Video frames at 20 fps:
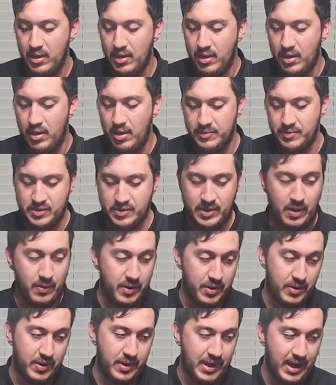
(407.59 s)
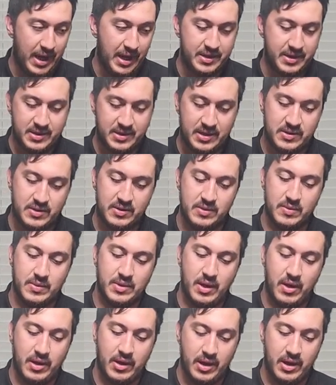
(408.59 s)
um, so that way you can add accessories
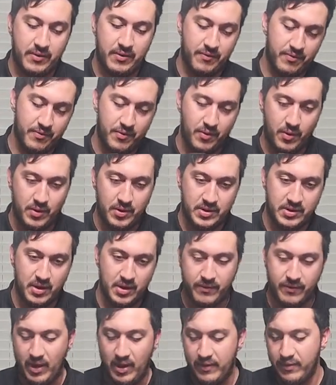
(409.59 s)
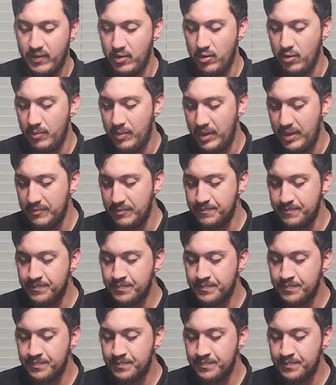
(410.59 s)
without kind of throwing yourself off a little bit.